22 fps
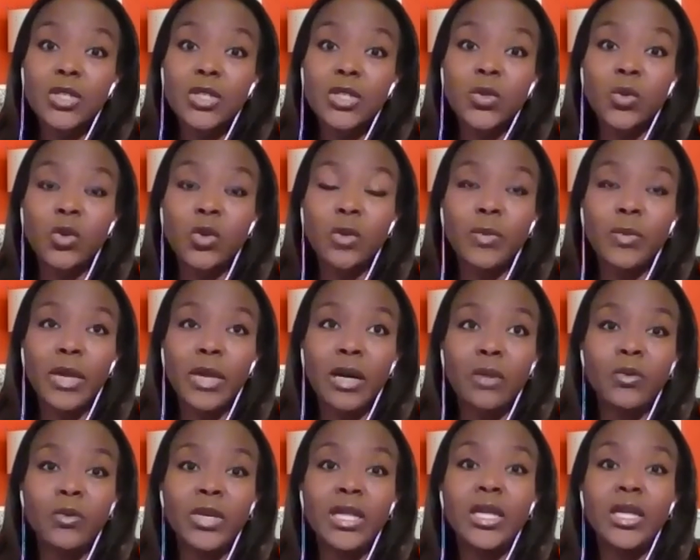that's all
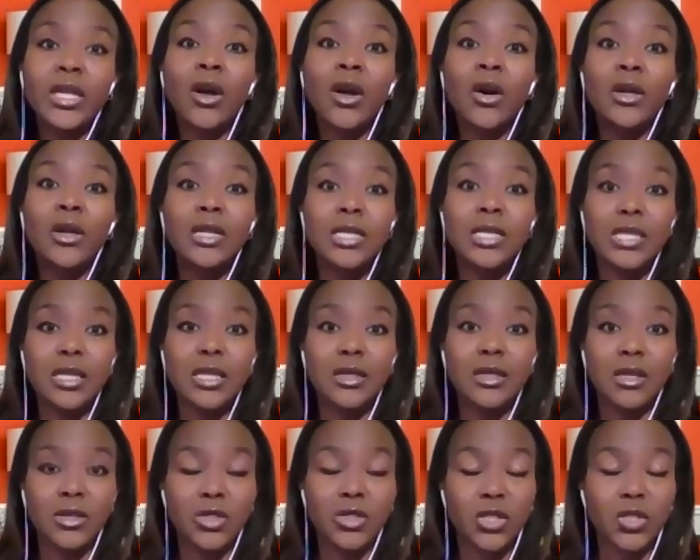about really
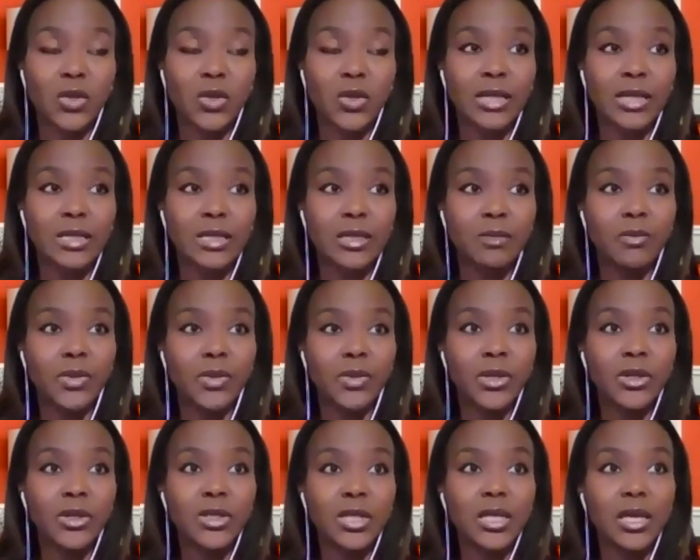harnessing those strengths and
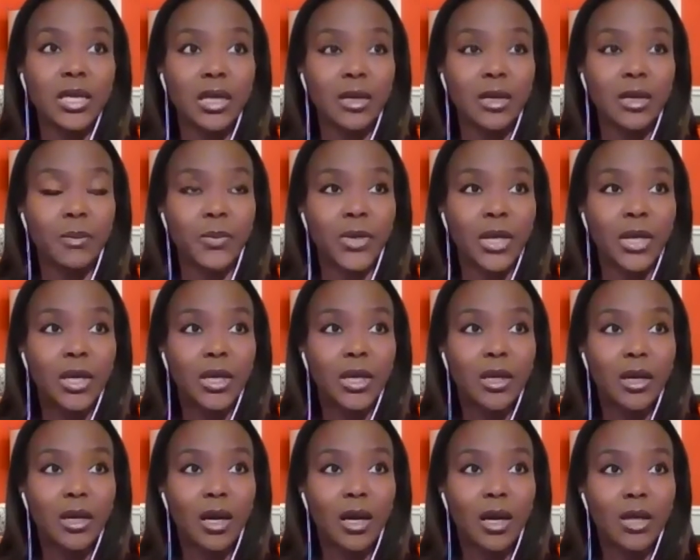building up
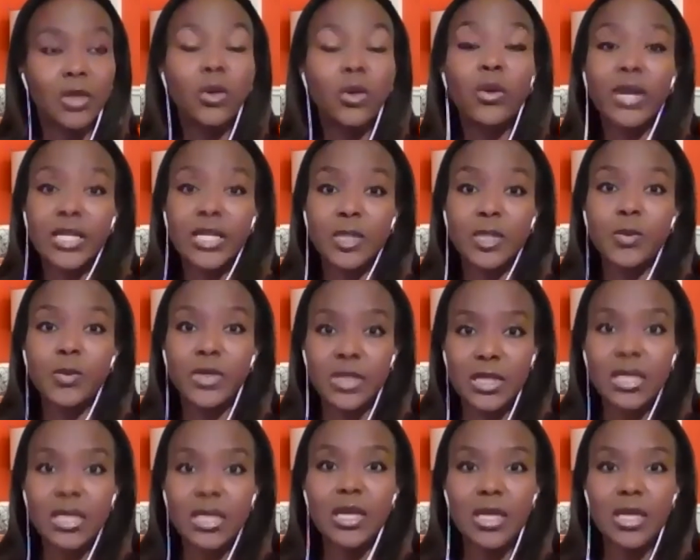uh, your
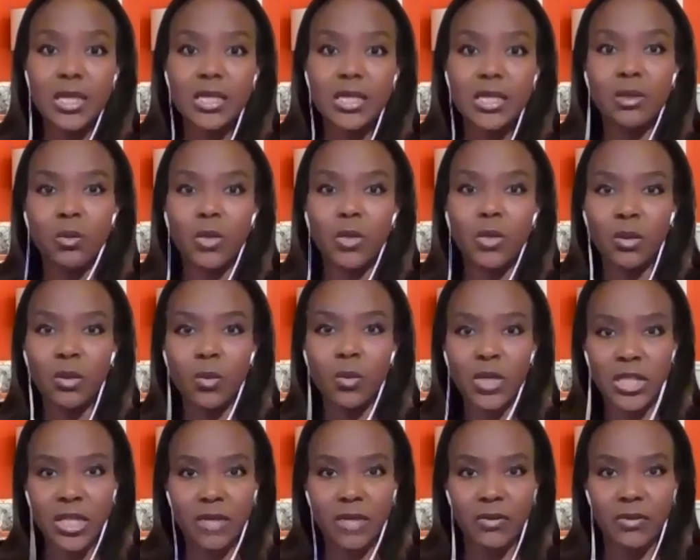expertise in, in
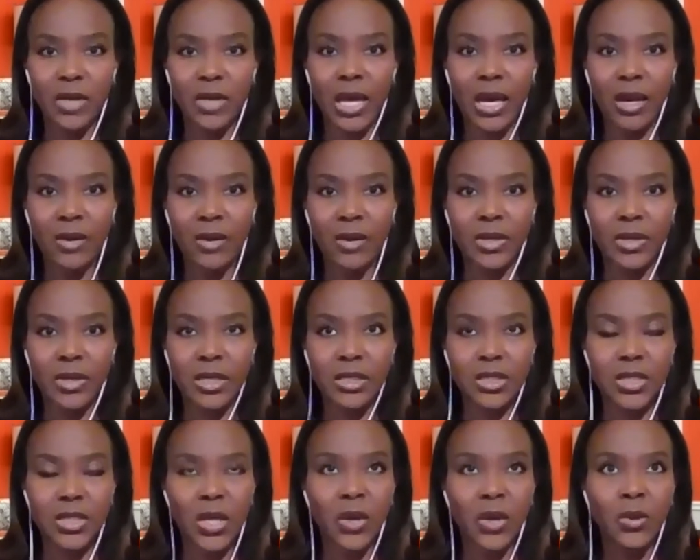whichever area.
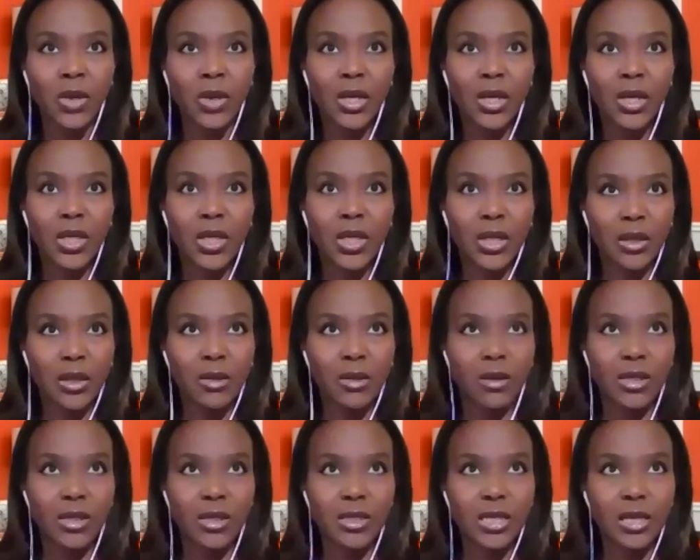So, you
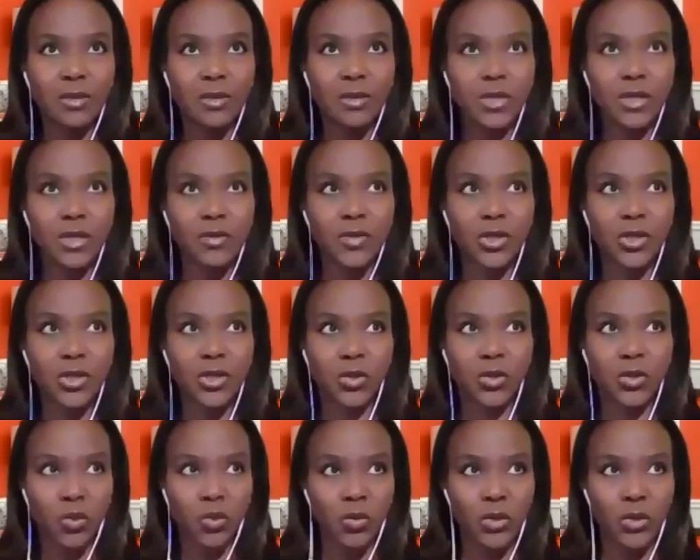know, in terms of
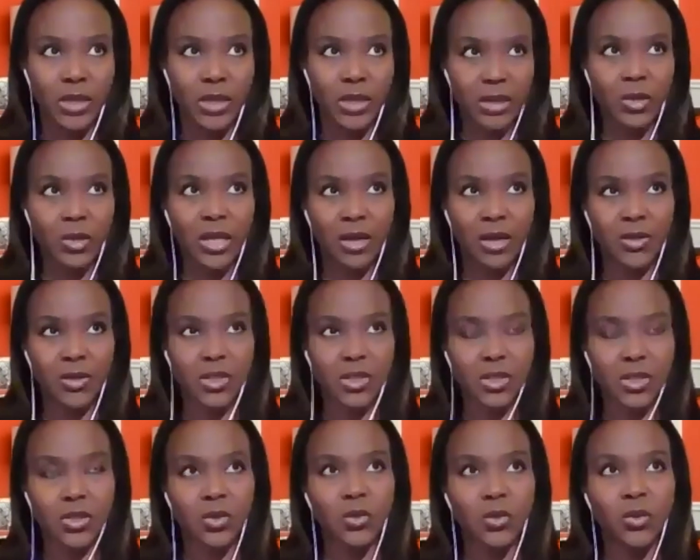schooling, when I was
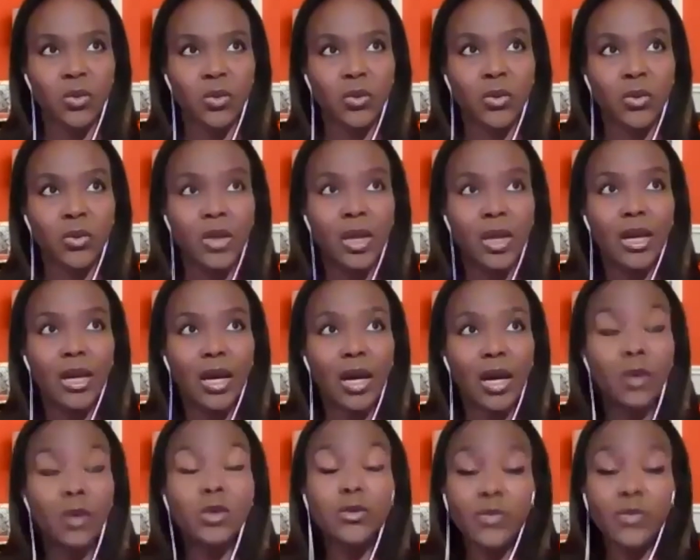at school,
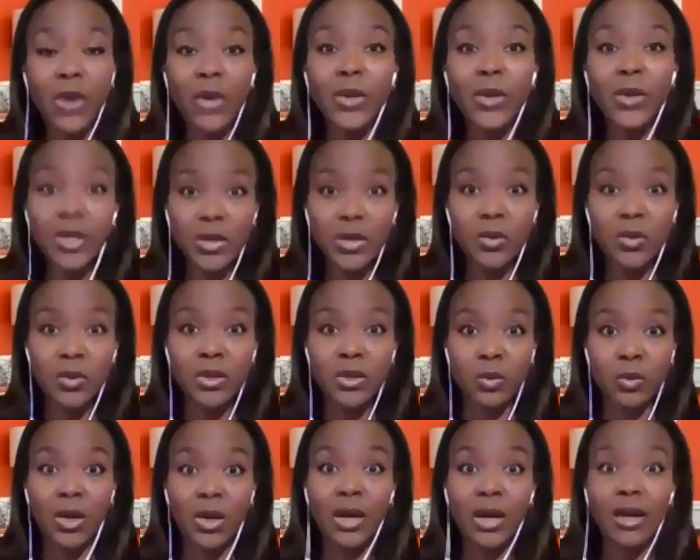I was very good
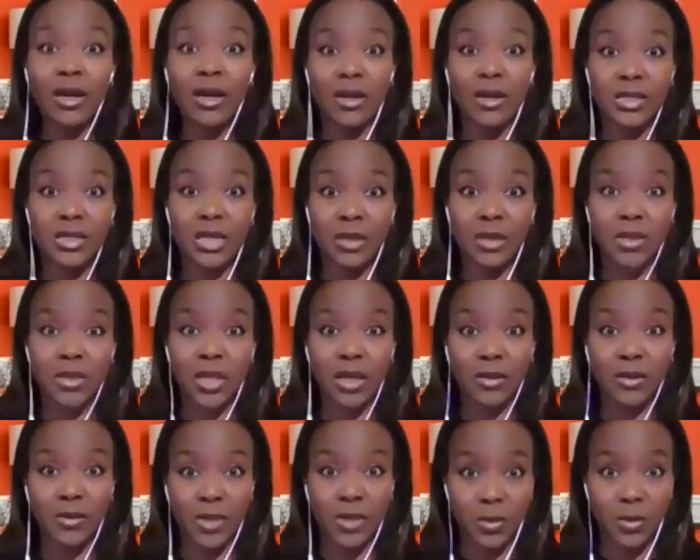with words. I, would,
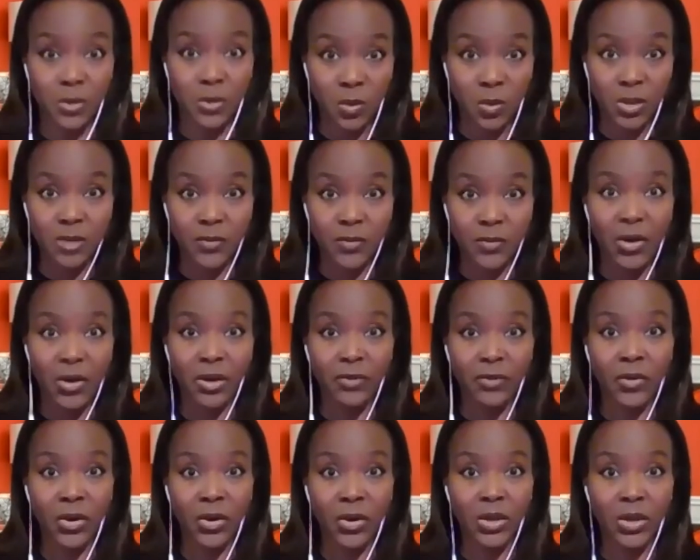I, was always
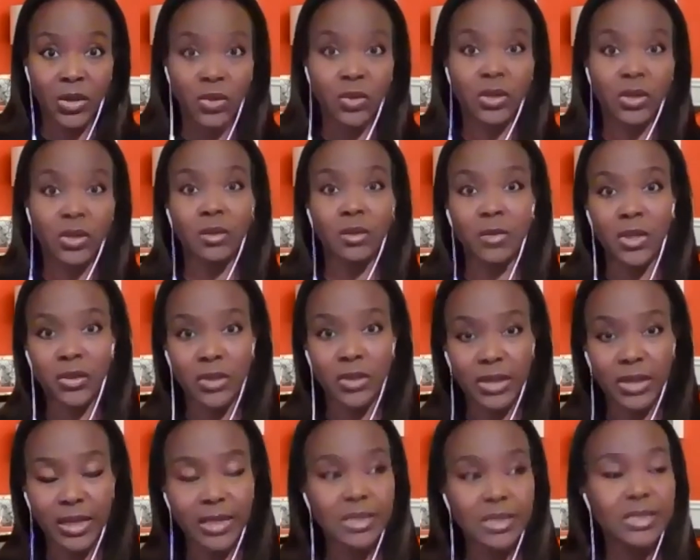very, very good at
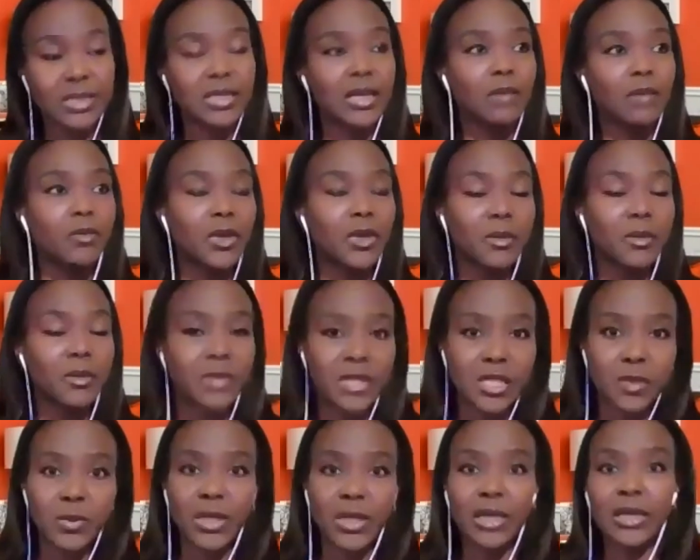communicating,
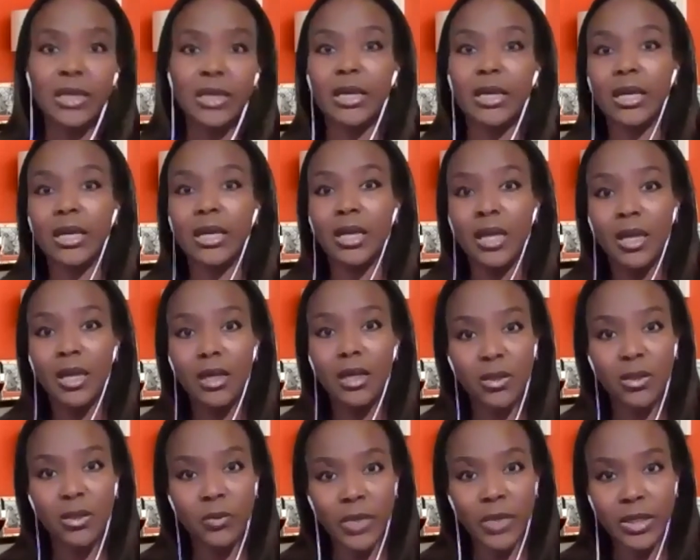public speaking,
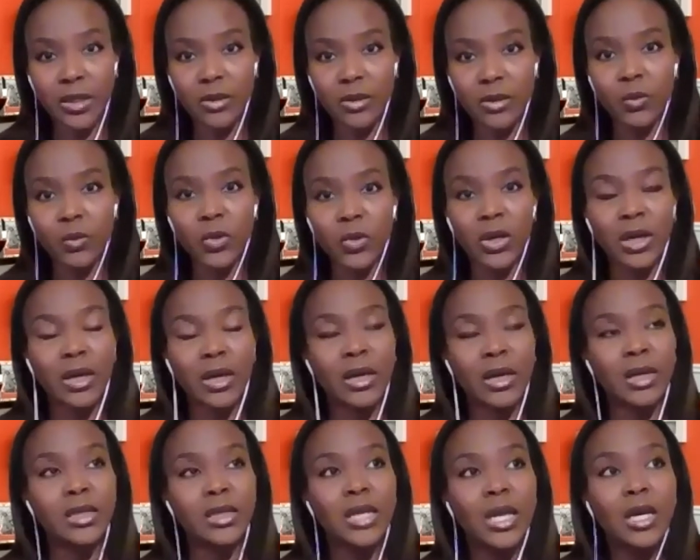the written
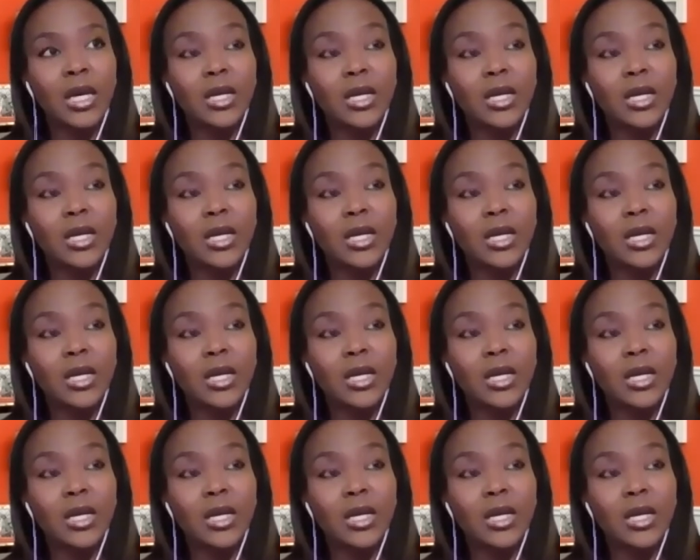word.